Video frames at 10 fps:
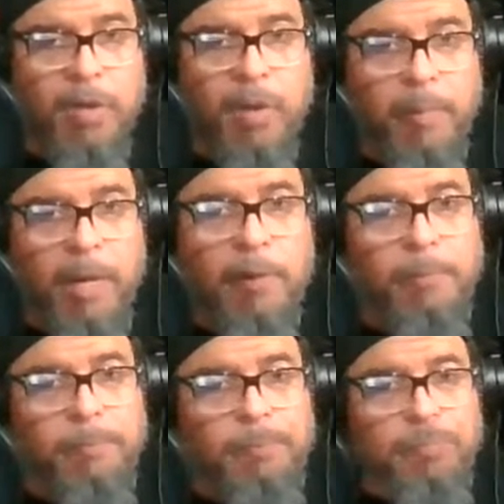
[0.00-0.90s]
coming out.
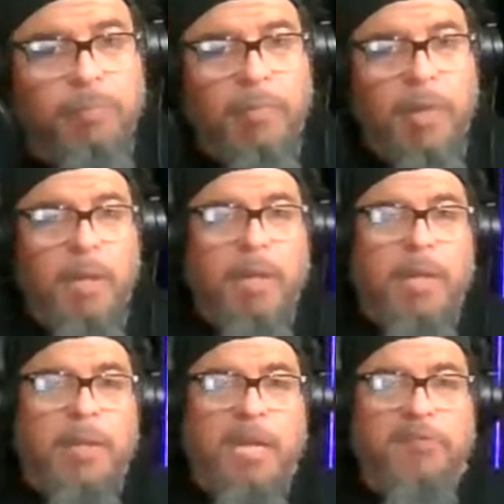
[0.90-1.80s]

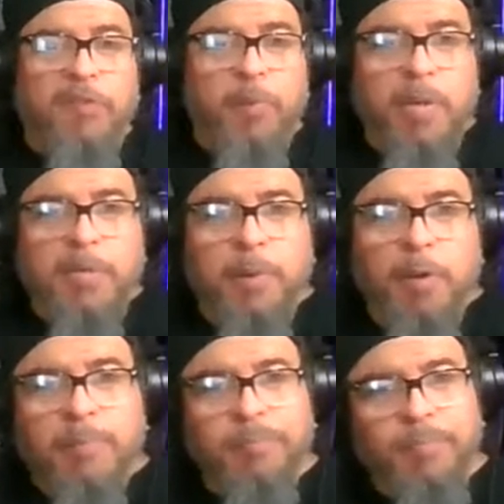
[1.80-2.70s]
Thank you very much,
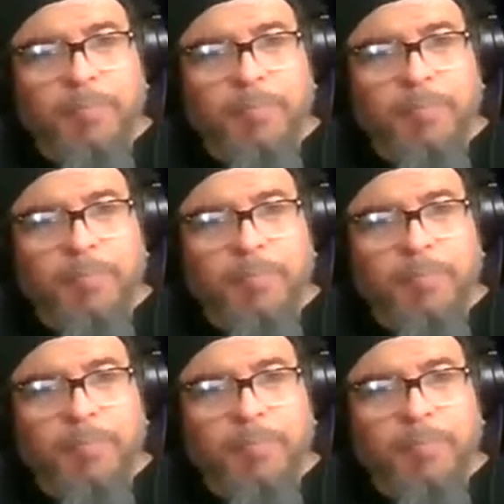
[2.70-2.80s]
Bill.